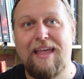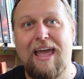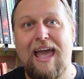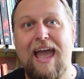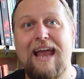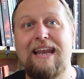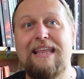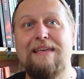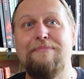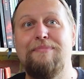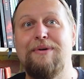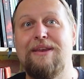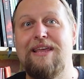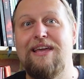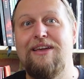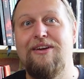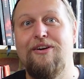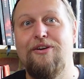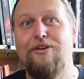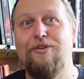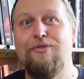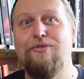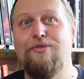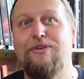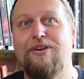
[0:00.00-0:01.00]
Anybody
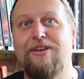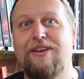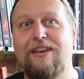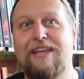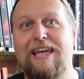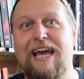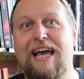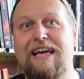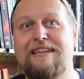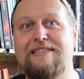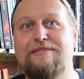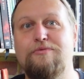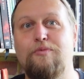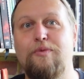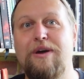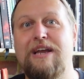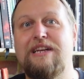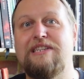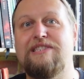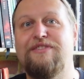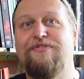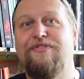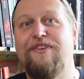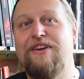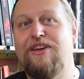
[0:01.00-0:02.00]
who can guess
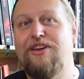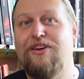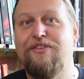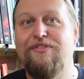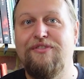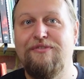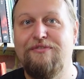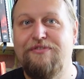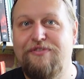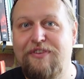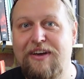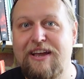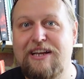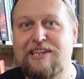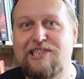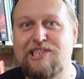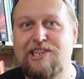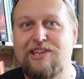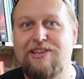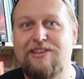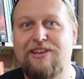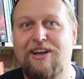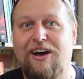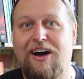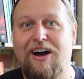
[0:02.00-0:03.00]
which figure from
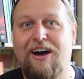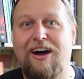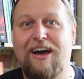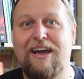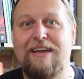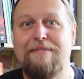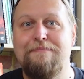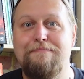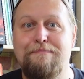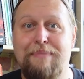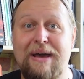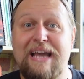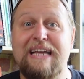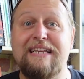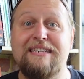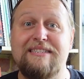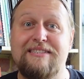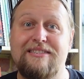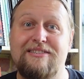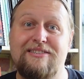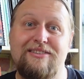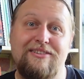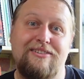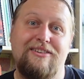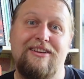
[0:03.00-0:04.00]
fiction I
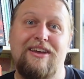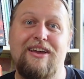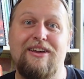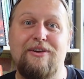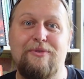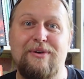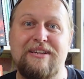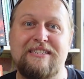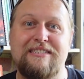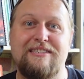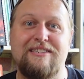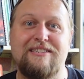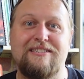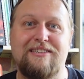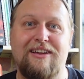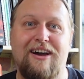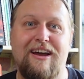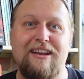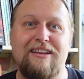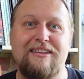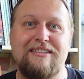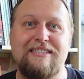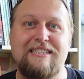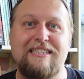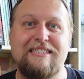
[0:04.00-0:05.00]
based Inquisitor
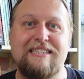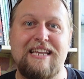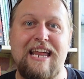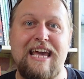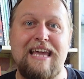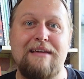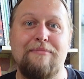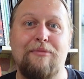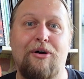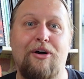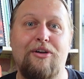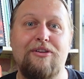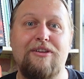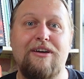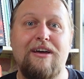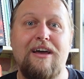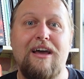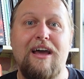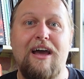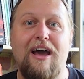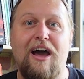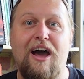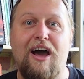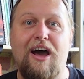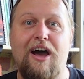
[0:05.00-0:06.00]
Silence's name on
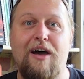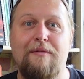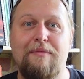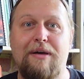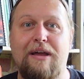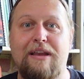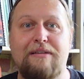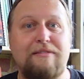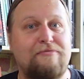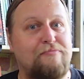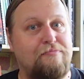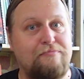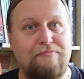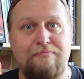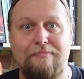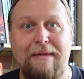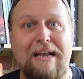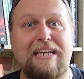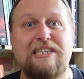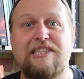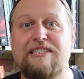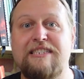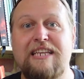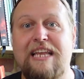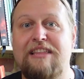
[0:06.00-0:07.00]
and
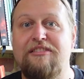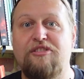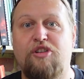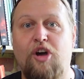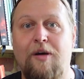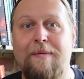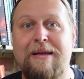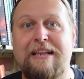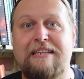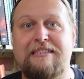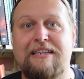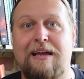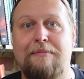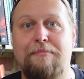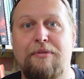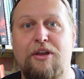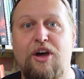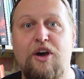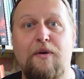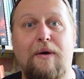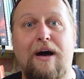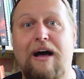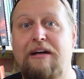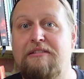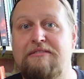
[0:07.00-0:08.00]
mentions it in the comments down
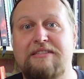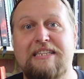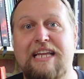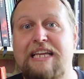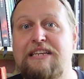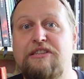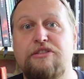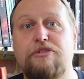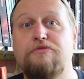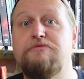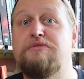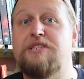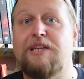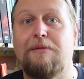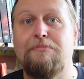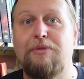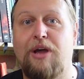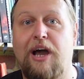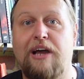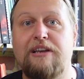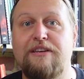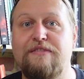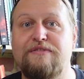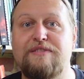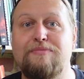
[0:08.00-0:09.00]
below, I'll send you some
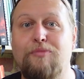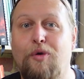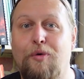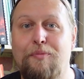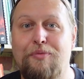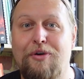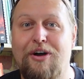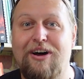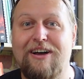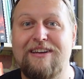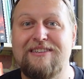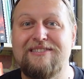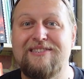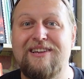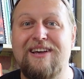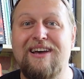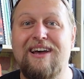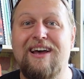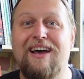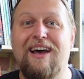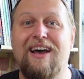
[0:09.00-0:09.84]
kind of small prize.